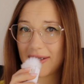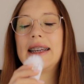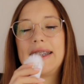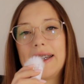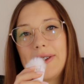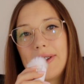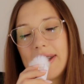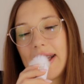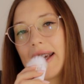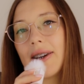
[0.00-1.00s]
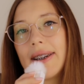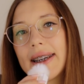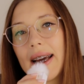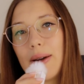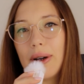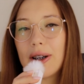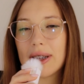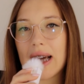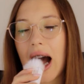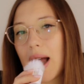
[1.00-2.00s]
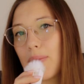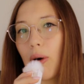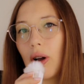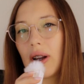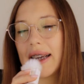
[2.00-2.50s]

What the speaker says: So take your time because high poly